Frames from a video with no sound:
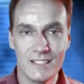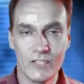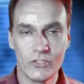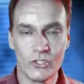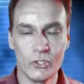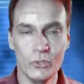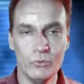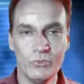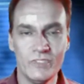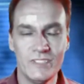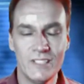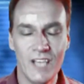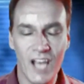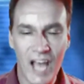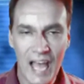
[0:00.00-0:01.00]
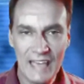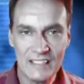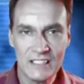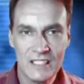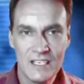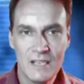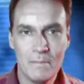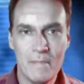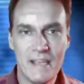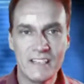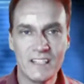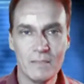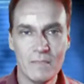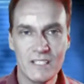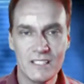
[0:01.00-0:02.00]
Do not make
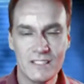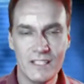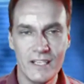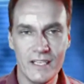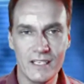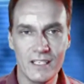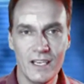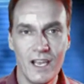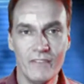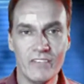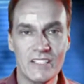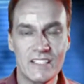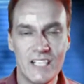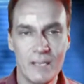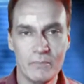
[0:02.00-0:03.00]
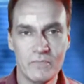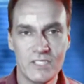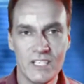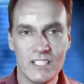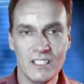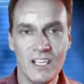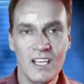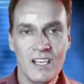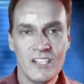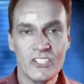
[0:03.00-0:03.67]
the mistake of attempting